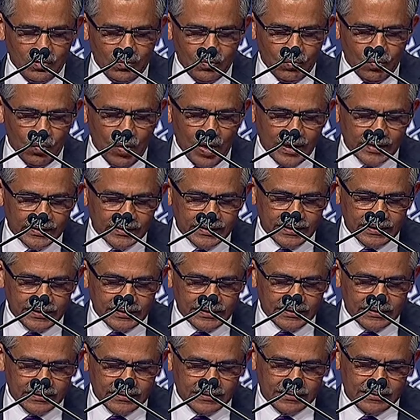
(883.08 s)
Wanda,
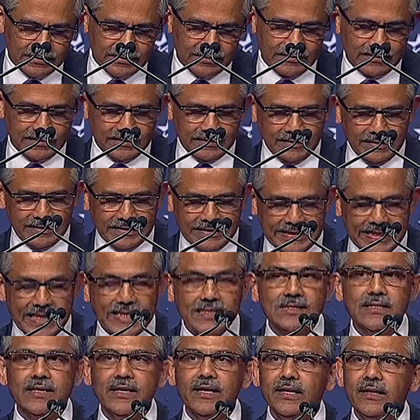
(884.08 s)

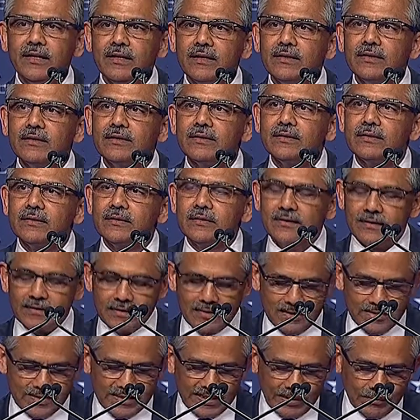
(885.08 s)
Nestle,
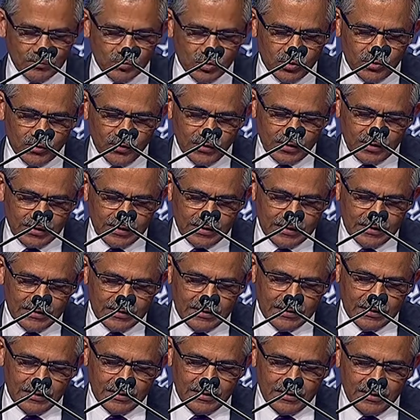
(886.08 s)
Samsung,
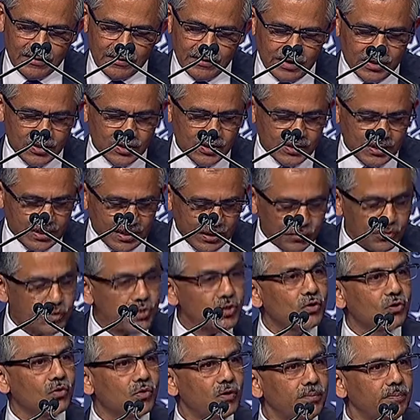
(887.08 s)
the Strauss
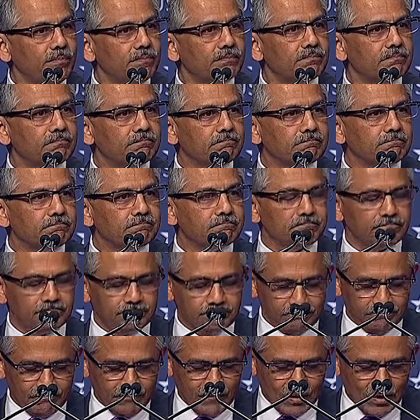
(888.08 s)
Group,
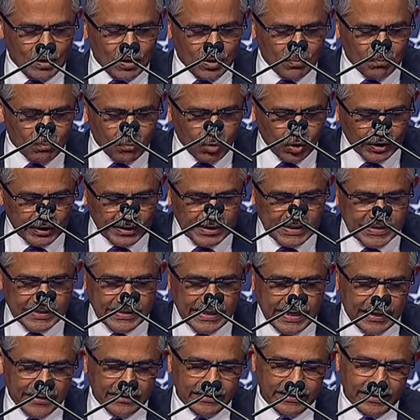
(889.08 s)
Morgan
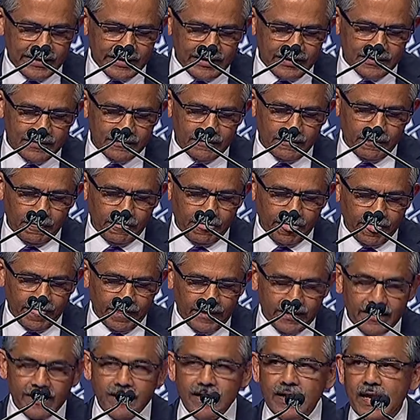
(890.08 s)
Stanley,
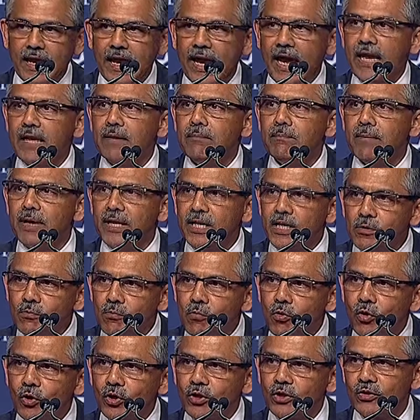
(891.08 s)
and many
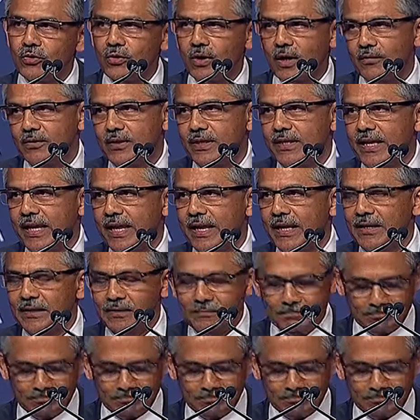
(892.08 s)
more throughout the day.